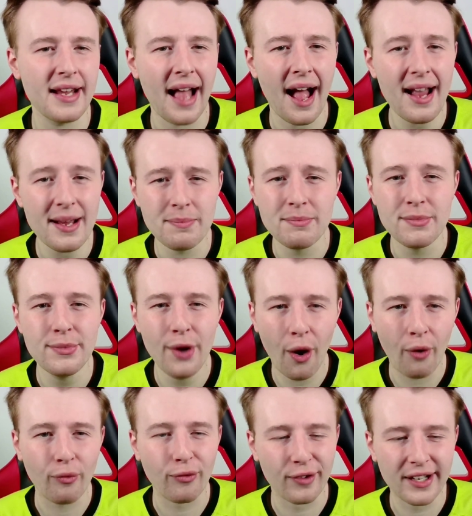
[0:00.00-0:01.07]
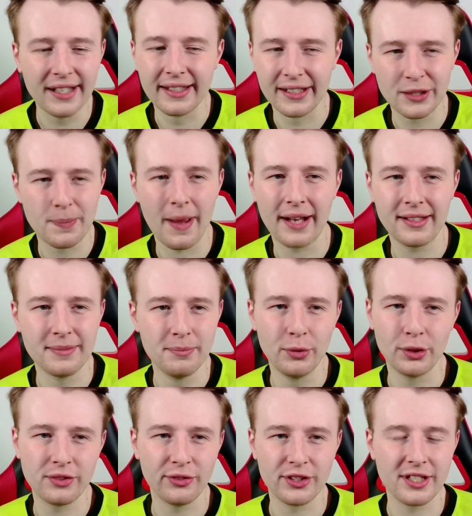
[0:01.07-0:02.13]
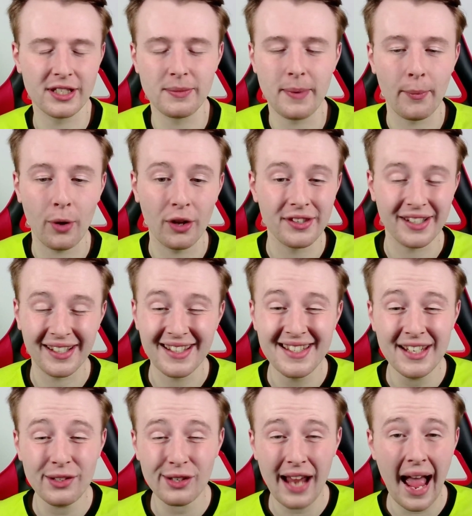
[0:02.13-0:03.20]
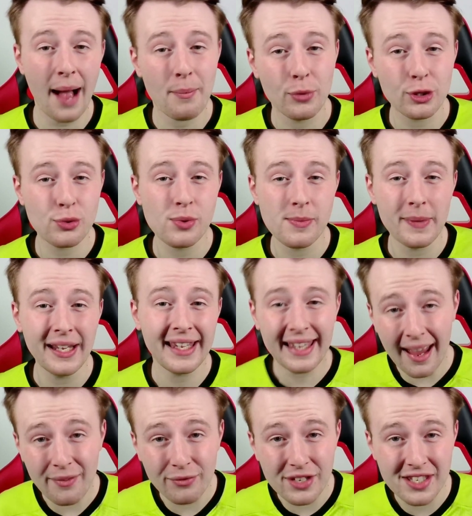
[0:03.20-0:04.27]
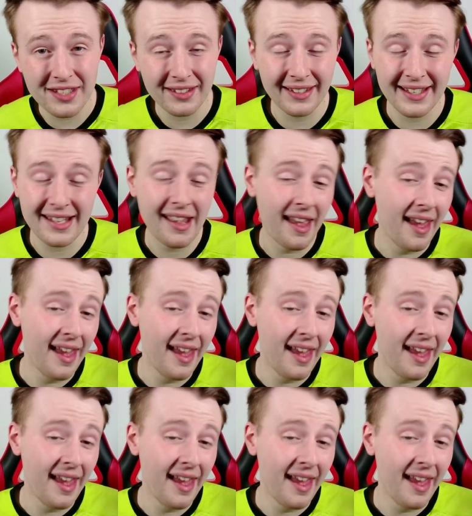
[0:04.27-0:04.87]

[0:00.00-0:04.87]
I am not really expecting much for 6pm content considering how much we've been getting recently.